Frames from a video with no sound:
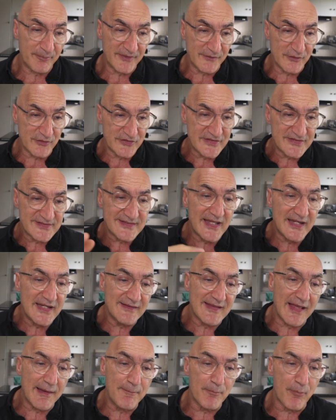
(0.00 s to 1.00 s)
But there was a study
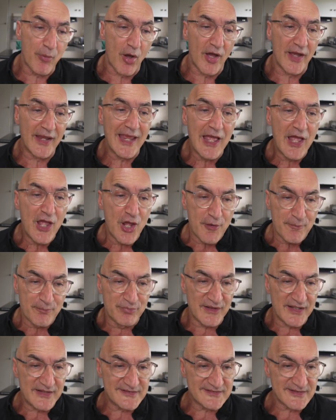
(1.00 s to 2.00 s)
done by
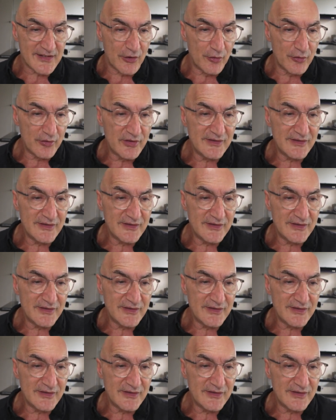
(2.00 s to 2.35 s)
Blesso.